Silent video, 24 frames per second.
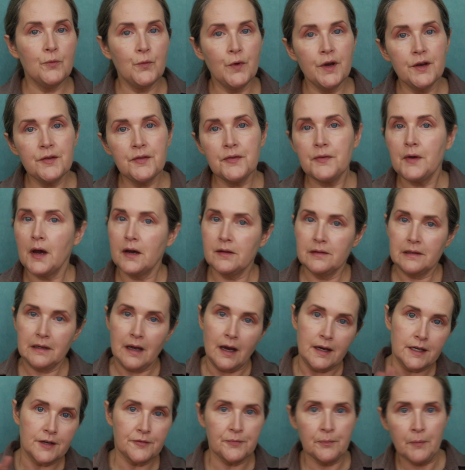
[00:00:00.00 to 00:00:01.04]
with
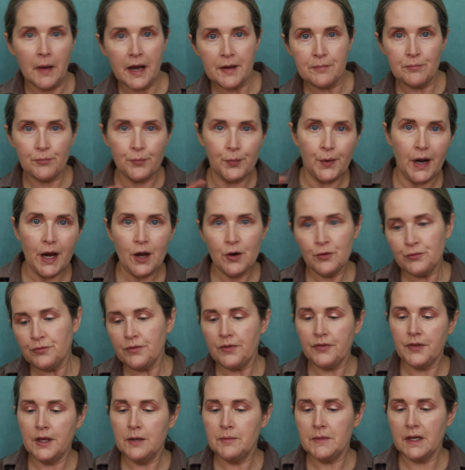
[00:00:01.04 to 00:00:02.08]
kind of my brown
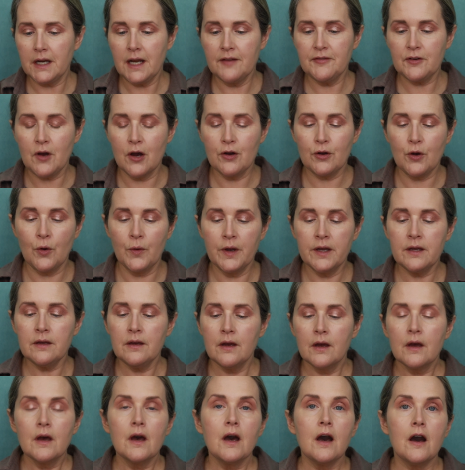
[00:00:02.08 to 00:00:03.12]
theme that I've got going,
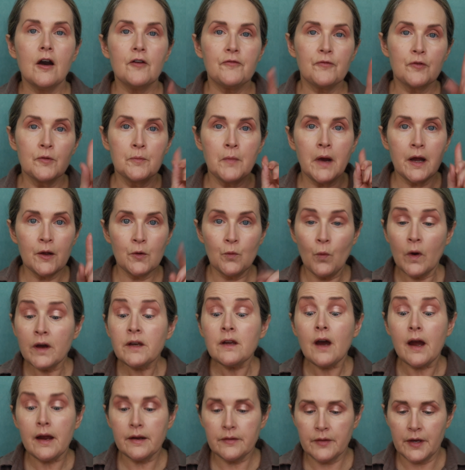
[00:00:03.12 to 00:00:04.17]
for my one
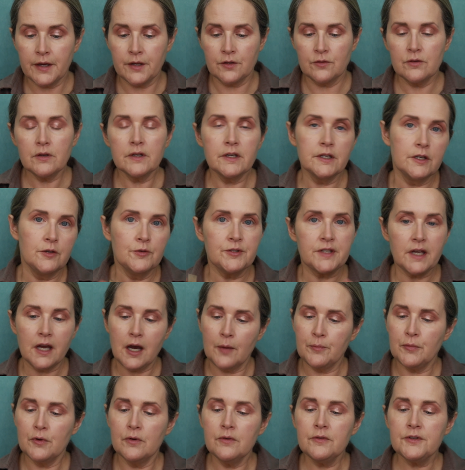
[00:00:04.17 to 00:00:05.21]
eyeliner, I'm going to use a
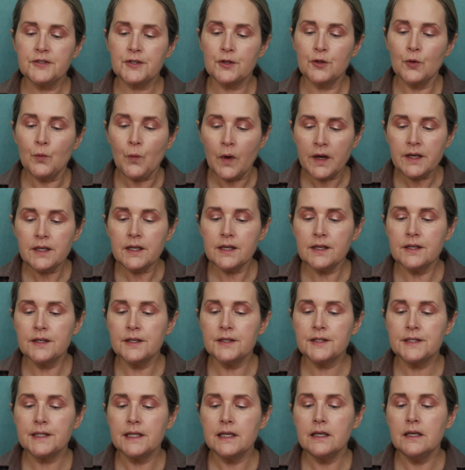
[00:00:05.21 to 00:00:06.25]
couple. So the one
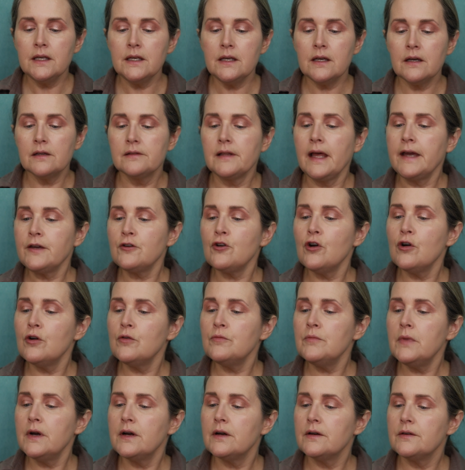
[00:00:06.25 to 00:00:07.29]
is the
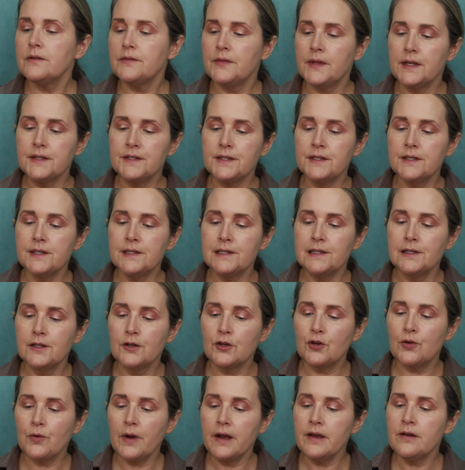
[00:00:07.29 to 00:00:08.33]
Lancome. This is Le
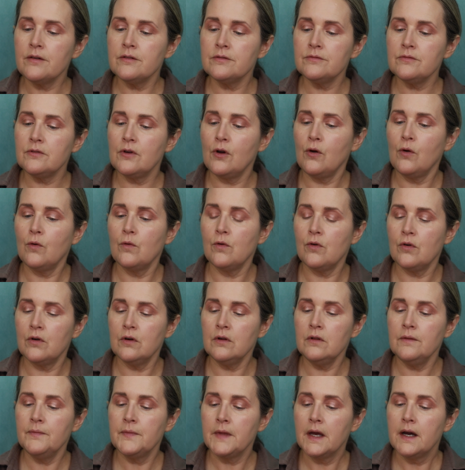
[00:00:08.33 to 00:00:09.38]
Crayon
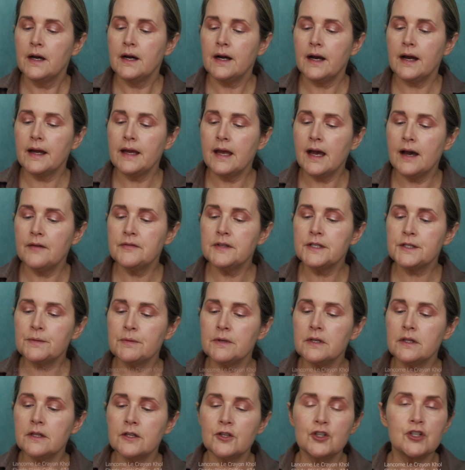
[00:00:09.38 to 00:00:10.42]
Kohl. I have this
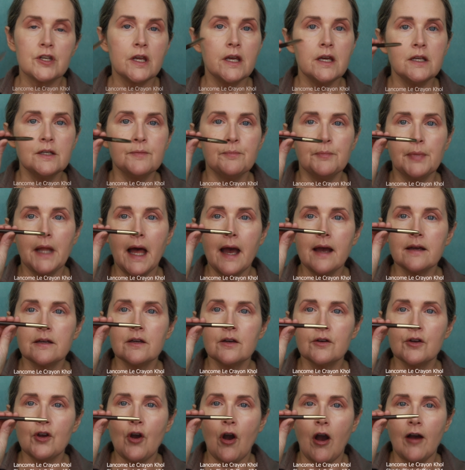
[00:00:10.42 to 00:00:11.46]
one in the shade
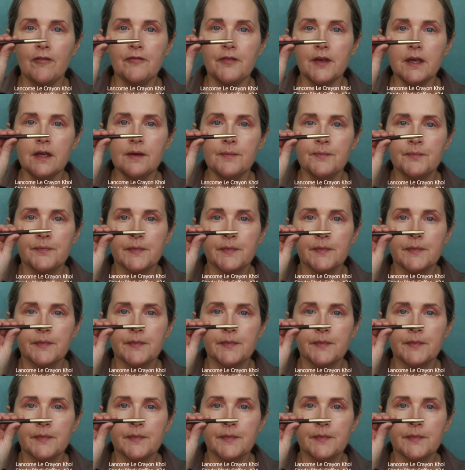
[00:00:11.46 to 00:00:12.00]
Black Coffee.